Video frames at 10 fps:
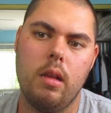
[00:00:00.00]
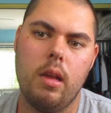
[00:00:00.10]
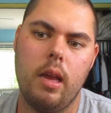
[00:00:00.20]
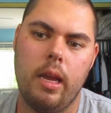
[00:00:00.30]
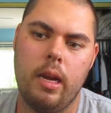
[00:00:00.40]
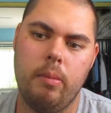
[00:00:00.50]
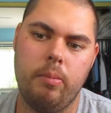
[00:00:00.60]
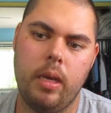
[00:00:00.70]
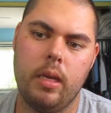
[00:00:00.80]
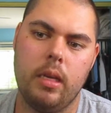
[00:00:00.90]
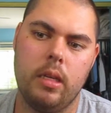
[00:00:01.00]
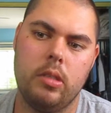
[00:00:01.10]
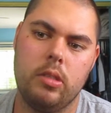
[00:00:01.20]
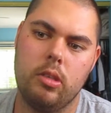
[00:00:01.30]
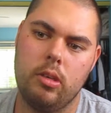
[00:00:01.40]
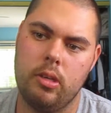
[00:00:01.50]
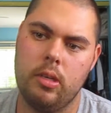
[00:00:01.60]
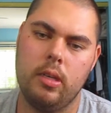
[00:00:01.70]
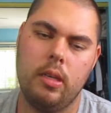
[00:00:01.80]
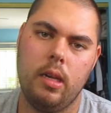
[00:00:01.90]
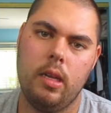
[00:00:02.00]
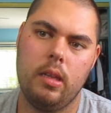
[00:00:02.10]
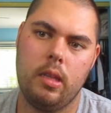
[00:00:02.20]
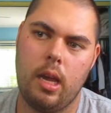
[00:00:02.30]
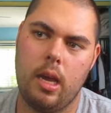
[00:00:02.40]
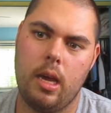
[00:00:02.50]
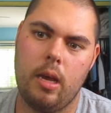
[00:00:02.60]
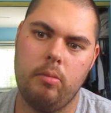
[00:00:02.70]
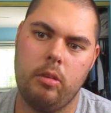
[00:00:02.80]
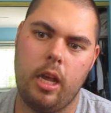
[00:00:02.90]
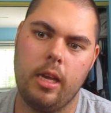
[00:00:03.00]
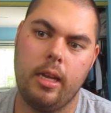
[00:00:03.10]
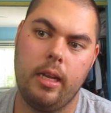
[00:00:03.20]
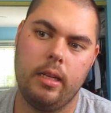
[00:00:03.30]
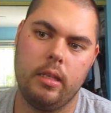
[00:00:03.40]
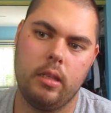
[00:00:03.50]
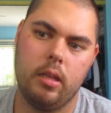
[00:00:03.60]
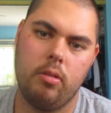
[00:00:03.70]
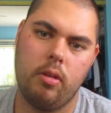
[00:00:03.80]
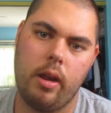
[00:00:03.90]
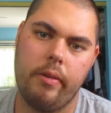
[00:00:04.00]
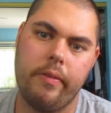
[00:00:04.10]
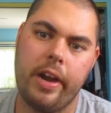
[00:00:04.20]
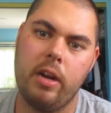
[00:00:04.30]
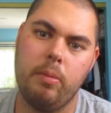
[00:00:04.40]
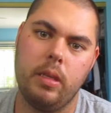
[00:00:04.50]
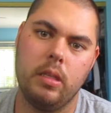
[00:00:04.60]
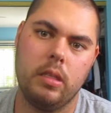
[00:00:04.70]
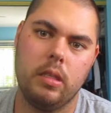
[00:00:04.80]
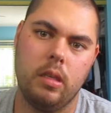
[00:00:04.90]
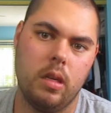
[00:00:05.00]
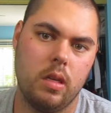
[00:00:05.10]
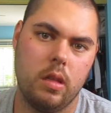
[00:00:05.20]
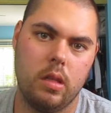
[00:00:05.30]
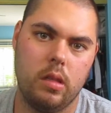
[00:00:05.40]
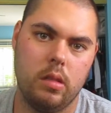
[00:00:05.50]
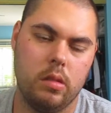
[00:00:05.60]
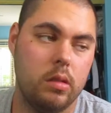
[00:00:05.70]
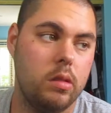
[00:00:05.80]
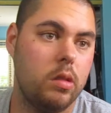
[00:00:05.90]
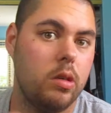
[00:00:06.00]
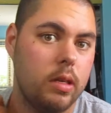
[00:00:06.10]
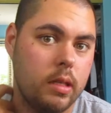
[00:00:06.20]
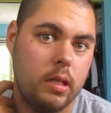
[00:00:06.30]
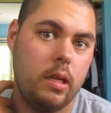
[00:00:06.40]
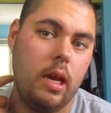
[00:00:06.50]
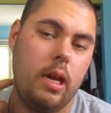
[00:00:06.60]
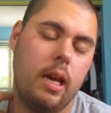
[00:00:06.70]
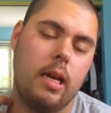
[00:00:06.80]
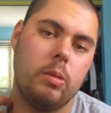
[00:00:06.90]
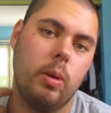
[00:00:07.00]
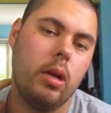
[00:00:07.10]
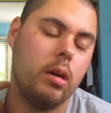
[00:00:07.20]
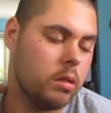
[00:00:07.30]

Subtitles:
And I'm making sure that I'm taking the right vitamins during the day as well